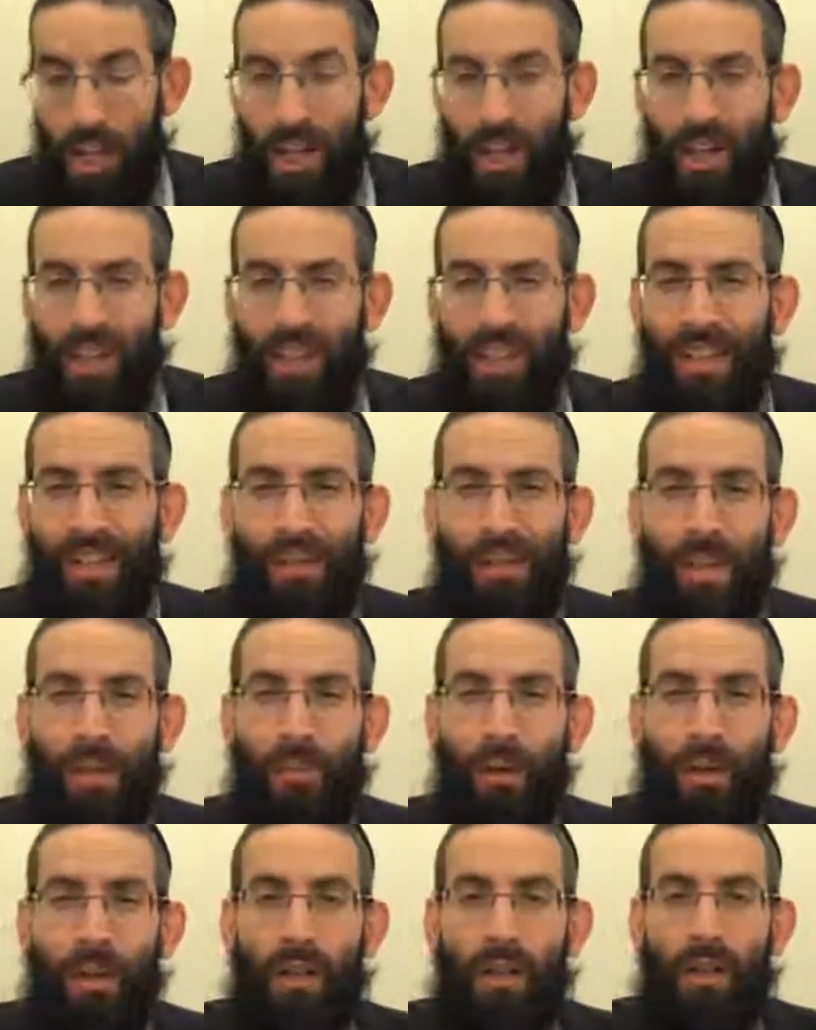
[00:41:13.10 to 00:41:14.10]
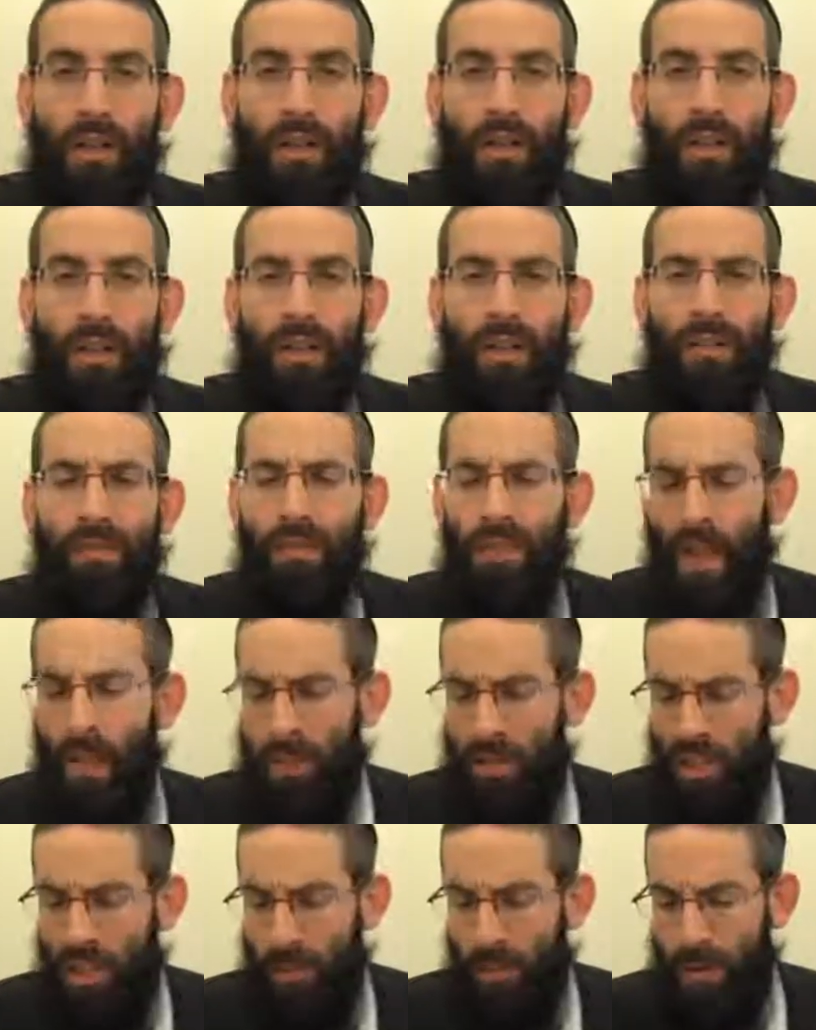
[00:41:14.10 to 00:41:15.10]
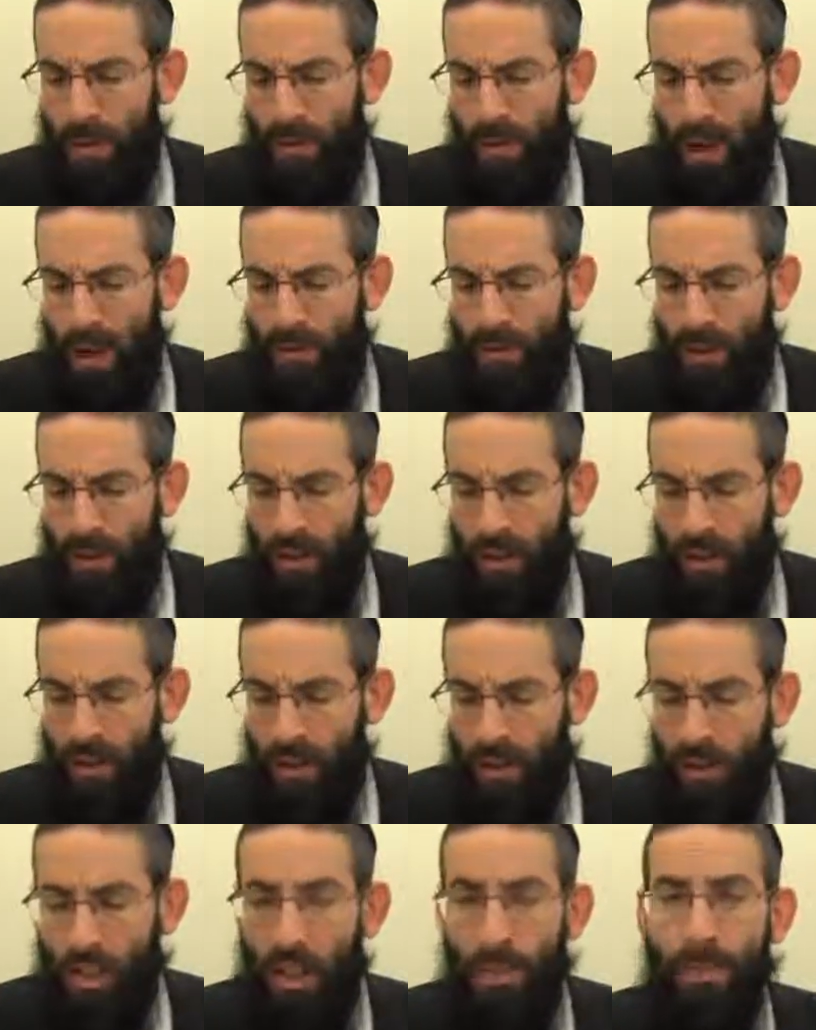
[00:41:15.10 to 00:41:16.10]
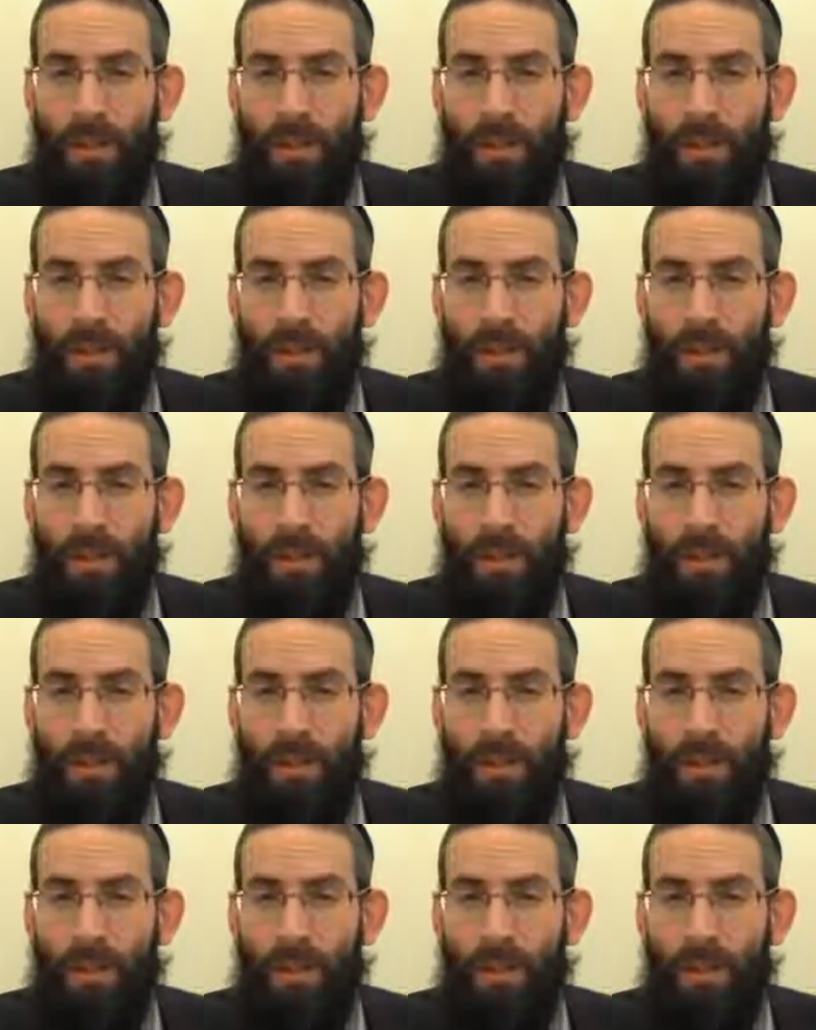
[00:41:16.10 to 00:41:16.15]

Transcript: Continues the Gemara, so the